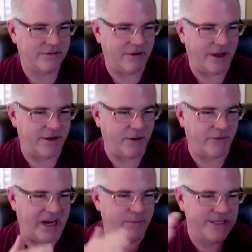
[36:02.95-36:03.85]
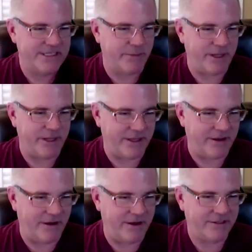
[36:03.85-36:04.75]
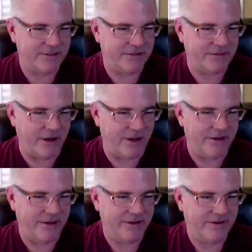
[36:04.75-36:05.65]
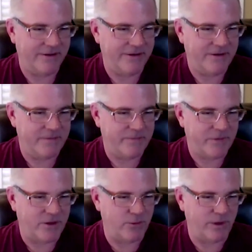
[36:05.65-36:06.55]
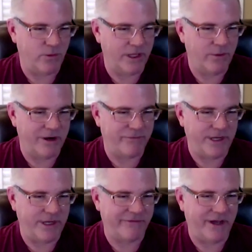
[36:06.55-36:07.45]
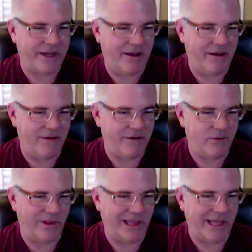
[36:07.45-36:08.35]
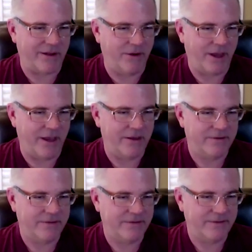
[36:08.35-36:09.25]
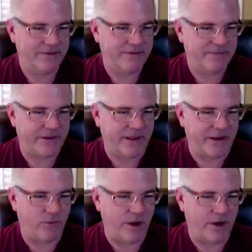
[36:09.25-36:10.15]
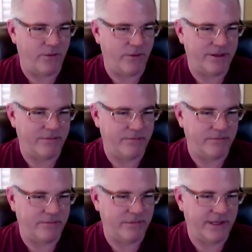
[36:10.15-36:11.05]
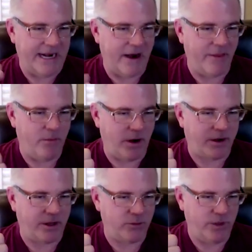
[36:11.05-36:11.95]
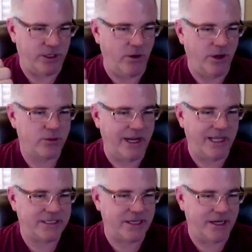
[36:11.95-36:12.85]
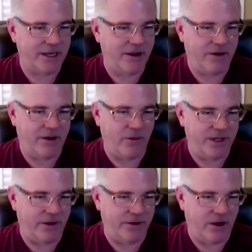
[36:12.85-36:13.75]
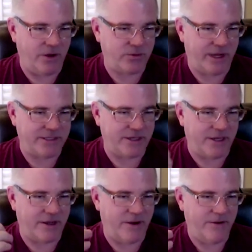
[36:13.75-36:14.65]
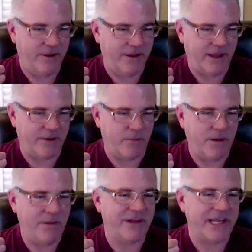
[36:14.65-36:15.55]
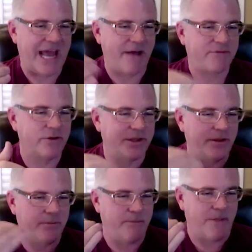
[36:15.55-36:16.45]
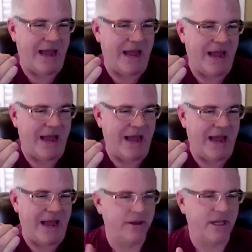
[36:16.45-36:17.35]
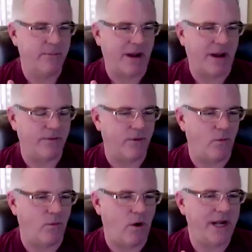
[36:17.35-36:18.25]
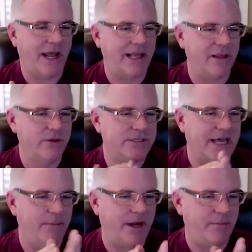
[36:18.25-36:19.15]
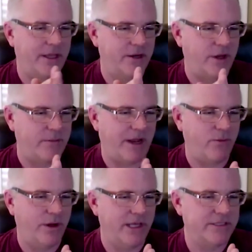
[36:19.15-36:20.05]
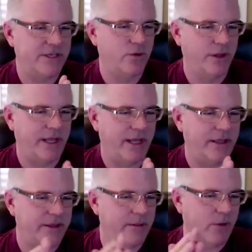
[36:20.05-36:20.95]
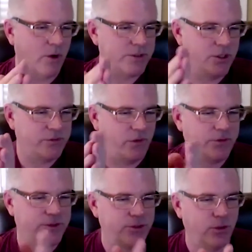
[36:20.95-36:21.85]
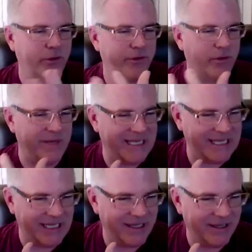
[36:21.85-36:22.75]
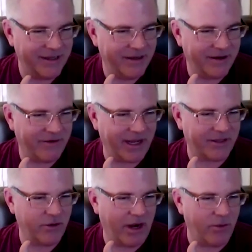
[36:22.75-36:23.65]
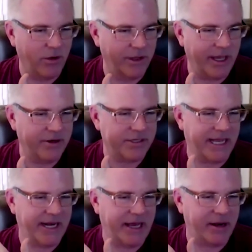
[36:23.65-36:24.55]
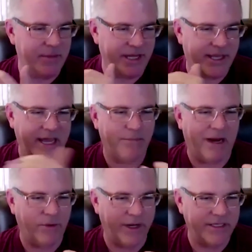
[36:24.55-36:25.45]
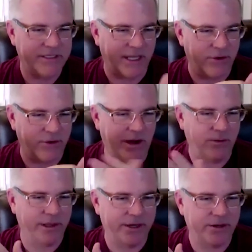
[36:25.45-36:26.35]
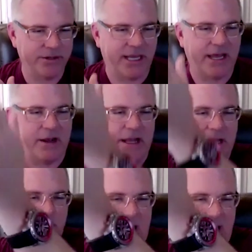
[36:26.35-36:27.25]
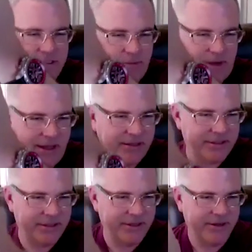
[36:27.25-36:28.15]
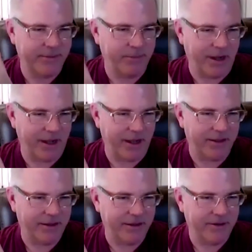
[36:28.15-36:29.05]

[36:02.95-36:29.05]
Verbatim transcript: right, and our family's depending on us, right, do we really want to freak the fuck out? We're like, okay, like, why don't we get out of the market? Do we know which way it's going to go? No, we don't know which way it's going to go. And maybe even after the math, say, am I, why did I lose that money to begin with? Am I, re- is this really a, the most useful tool for me? Right? Do I really understand how to mitigate my risk? And do I really understand how I can maximize my